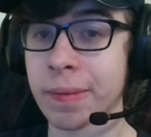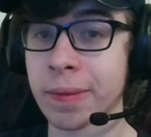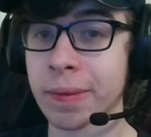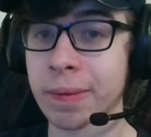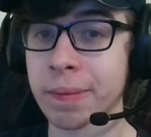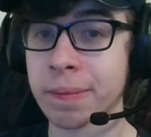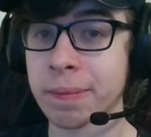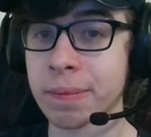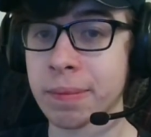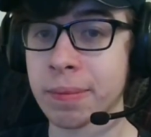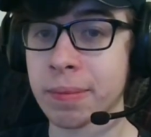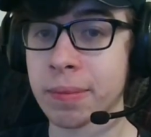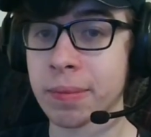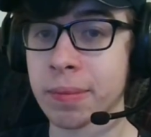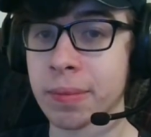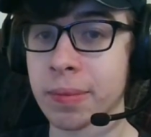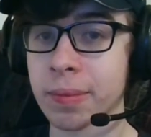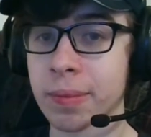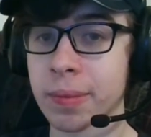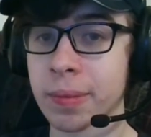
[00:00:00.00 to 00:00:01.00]
out
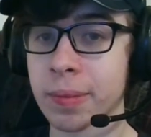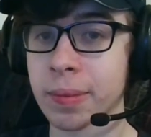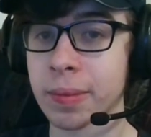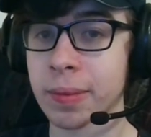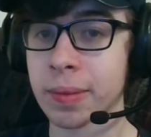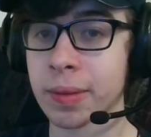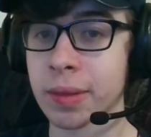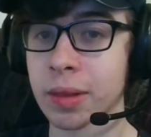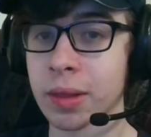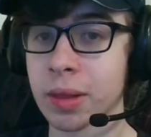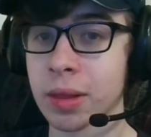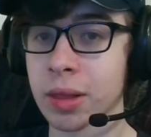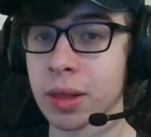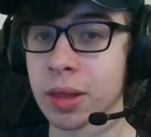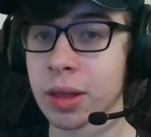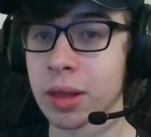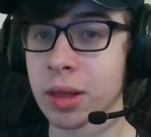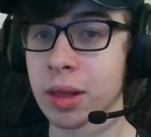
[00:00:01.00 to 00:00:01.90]
fresh on the scene.